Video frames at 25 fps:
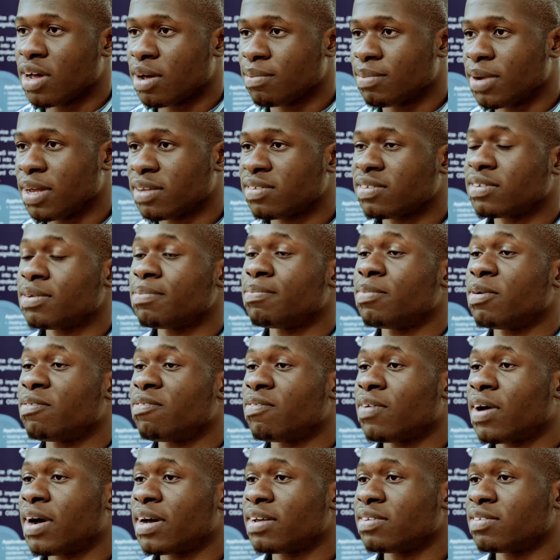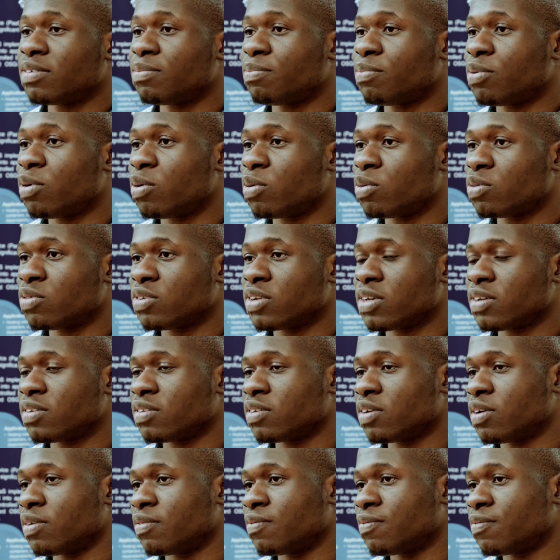that simplifies the
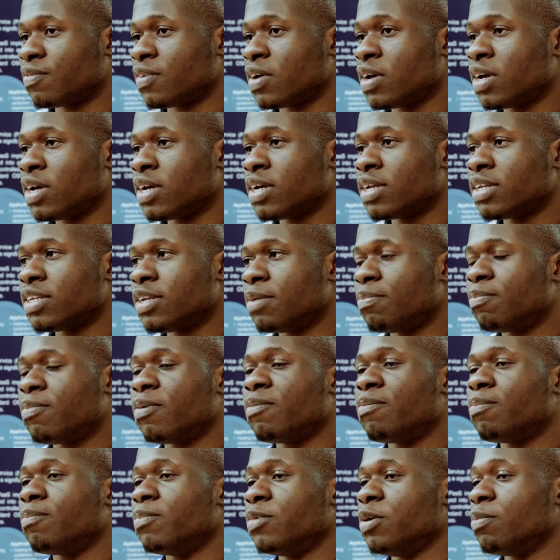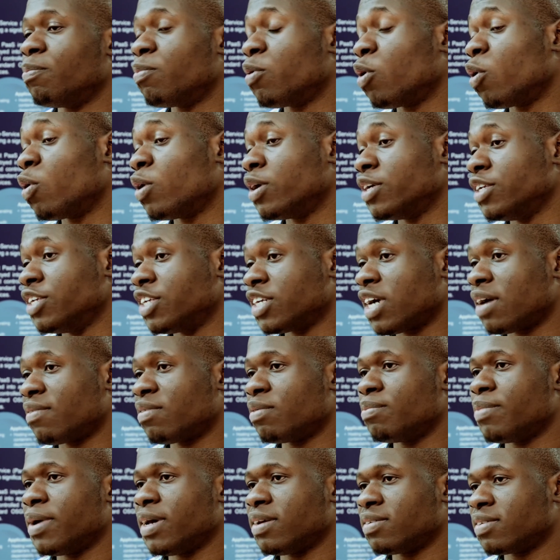process of deploying
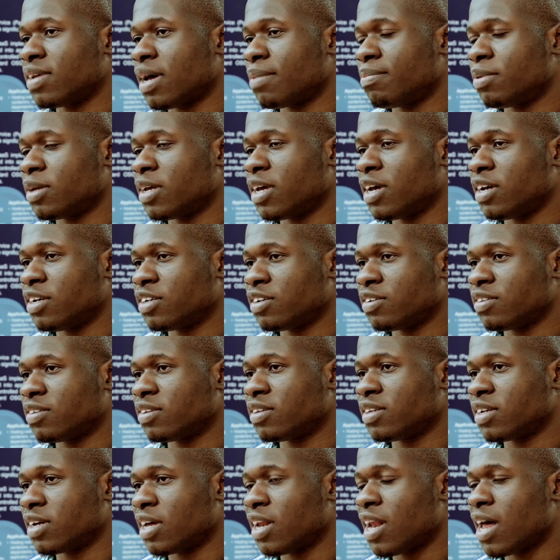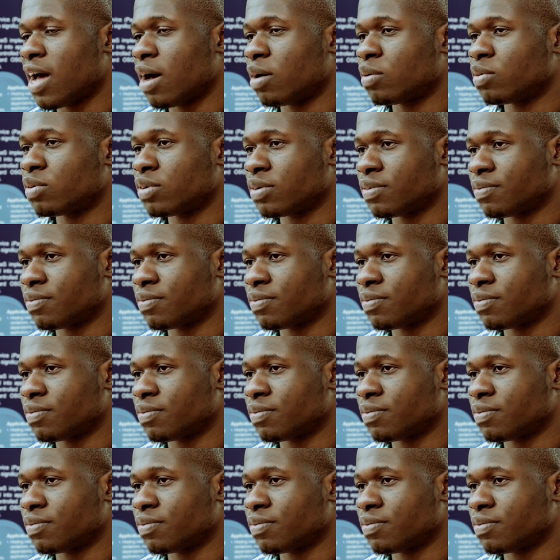Java-based applications in the cloud.